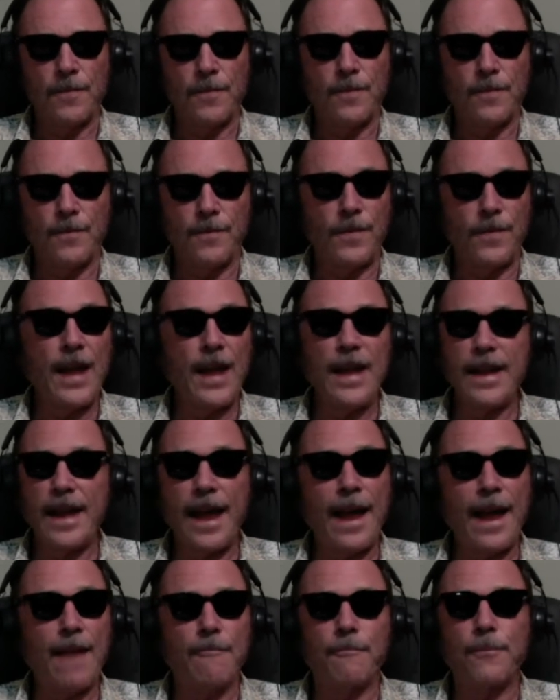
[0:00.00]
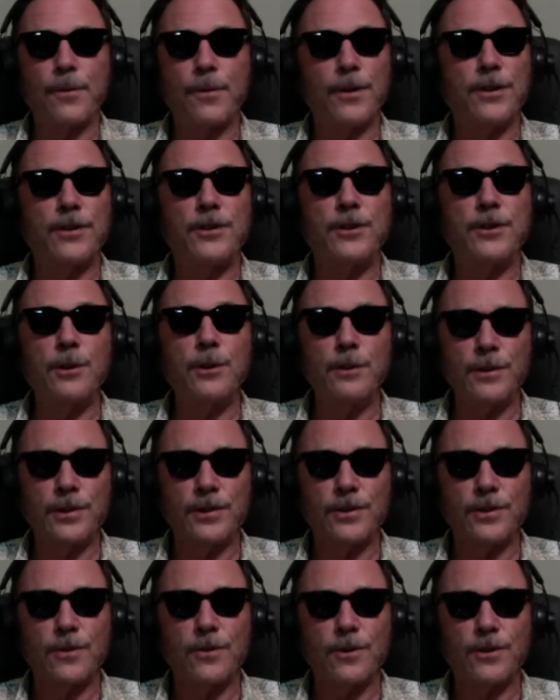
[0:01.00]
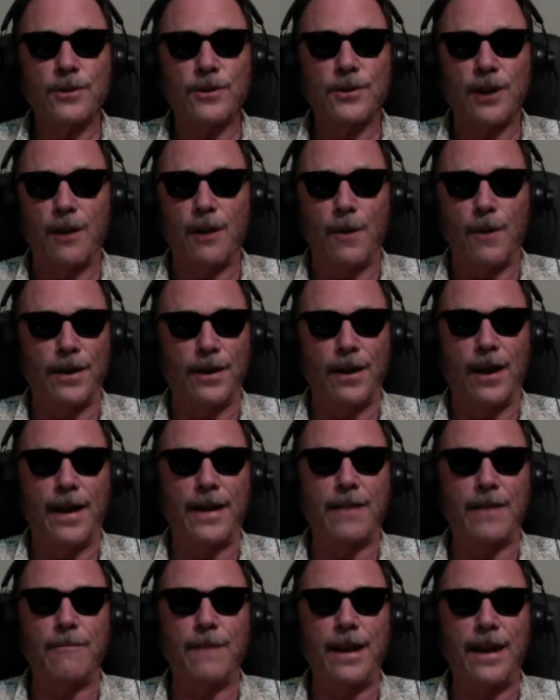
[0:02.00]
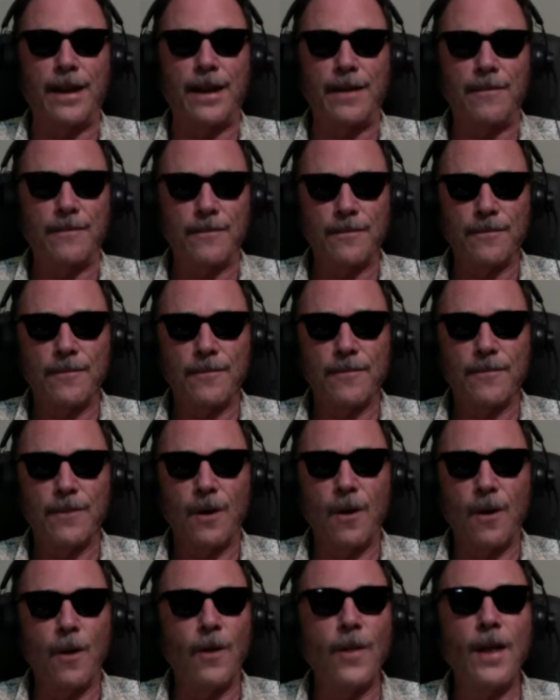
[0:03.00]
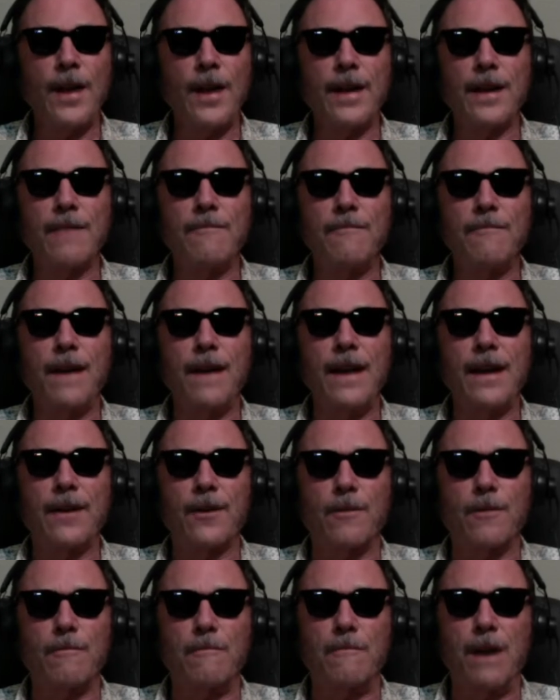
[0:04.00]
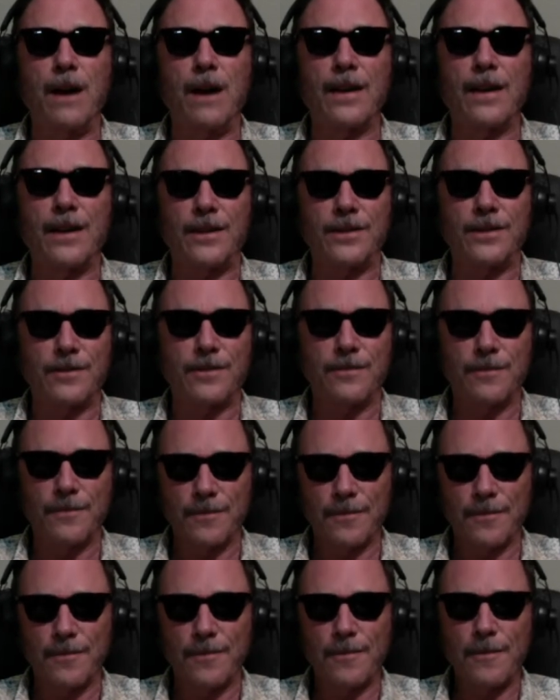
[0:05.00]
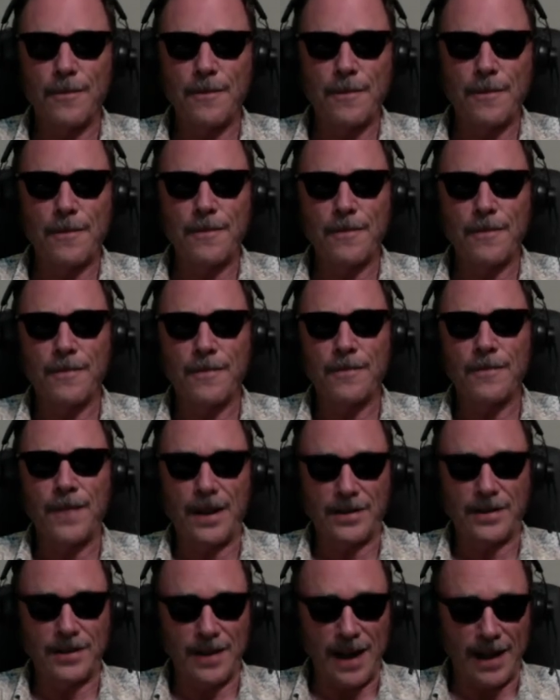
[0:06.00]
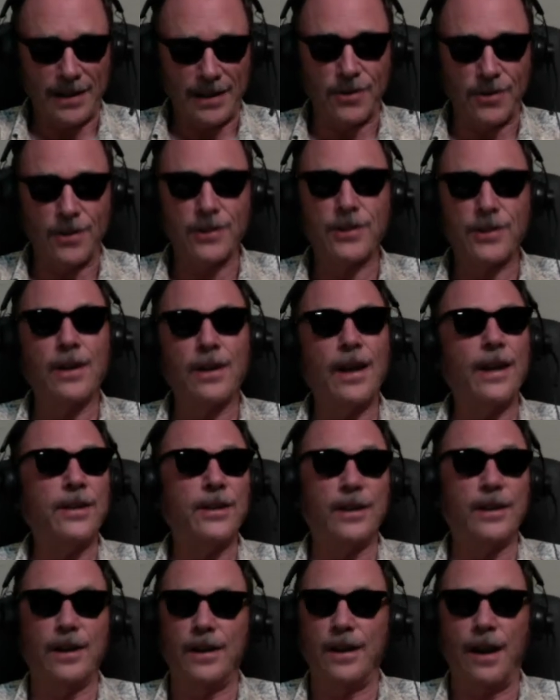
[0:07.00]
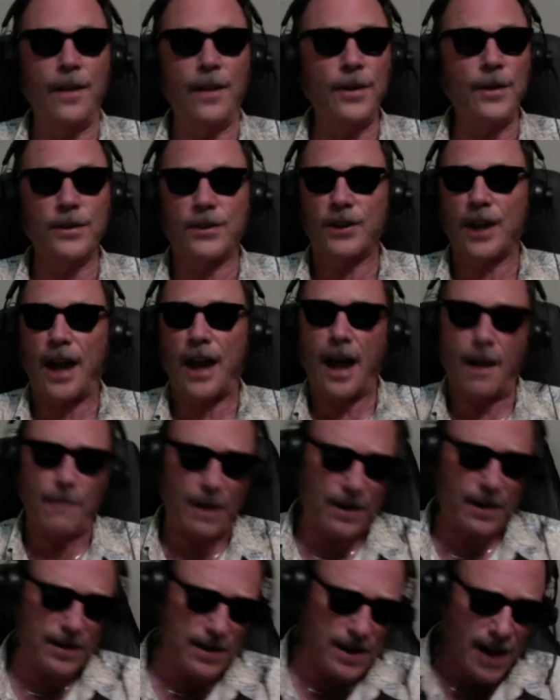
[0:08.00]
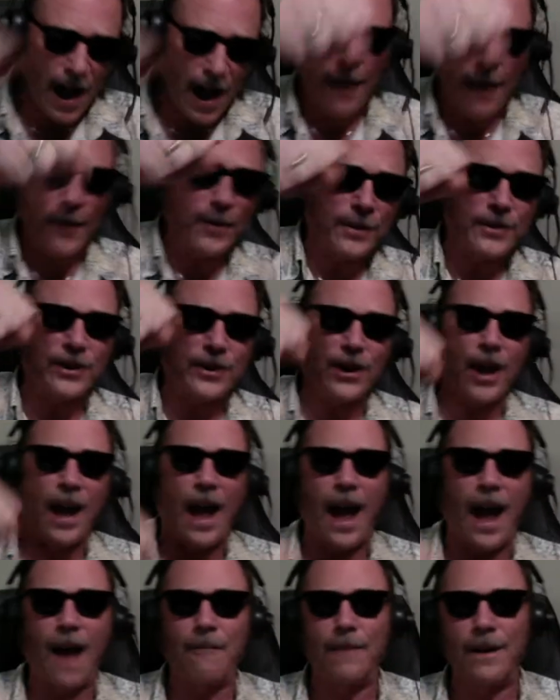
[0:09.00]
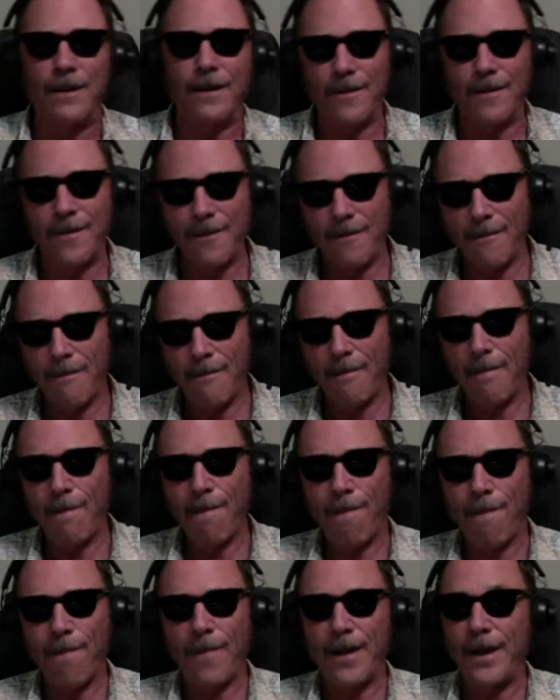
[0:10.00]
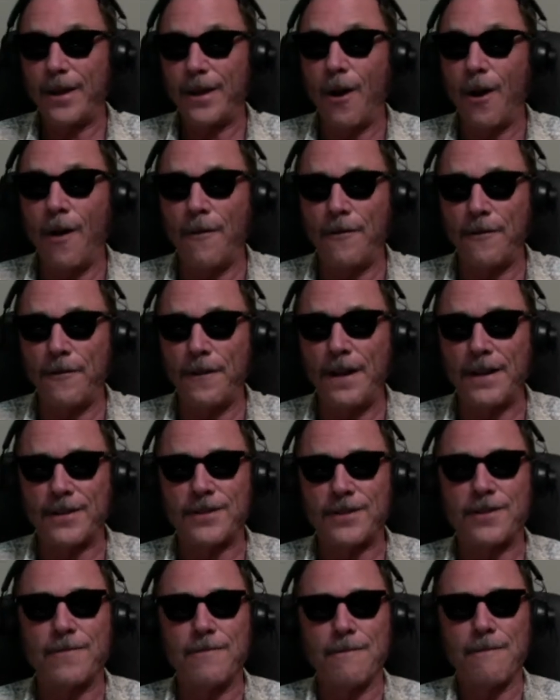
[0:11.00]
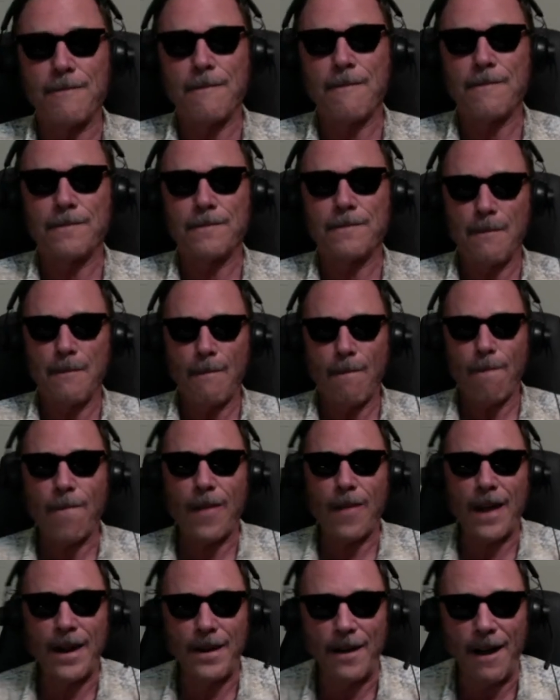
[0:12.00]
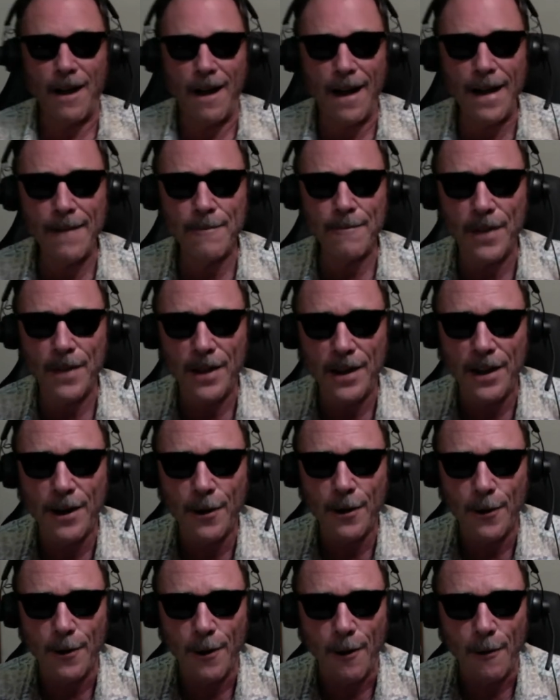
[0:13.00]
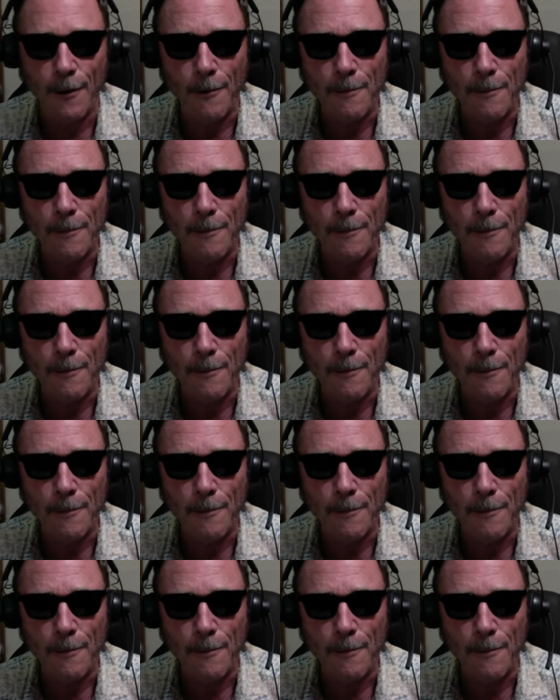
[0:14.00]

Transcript: They can't produce someone like me. All they can make are monkeys. That's natural selection. Another jab, another jab. It all fits. And I'm the hero.